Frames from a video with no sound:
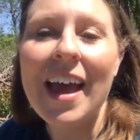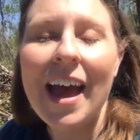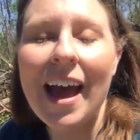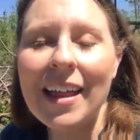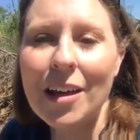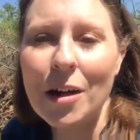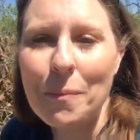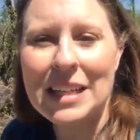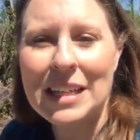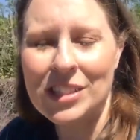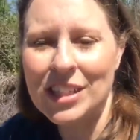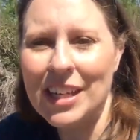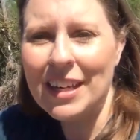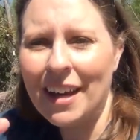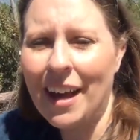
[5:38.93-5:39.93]
Hello,
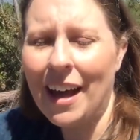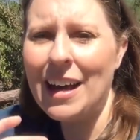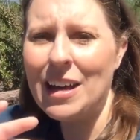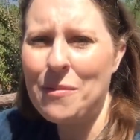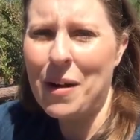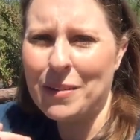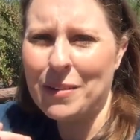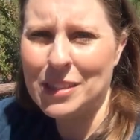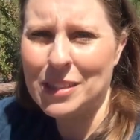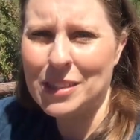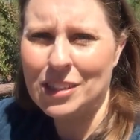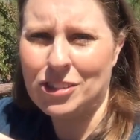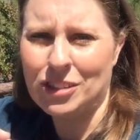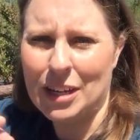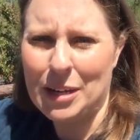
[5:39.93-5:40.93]
Peachy, hi, welcome to the
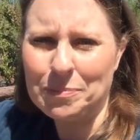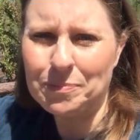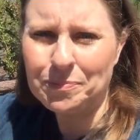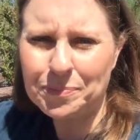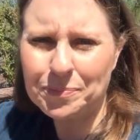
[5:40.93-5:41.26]
stream.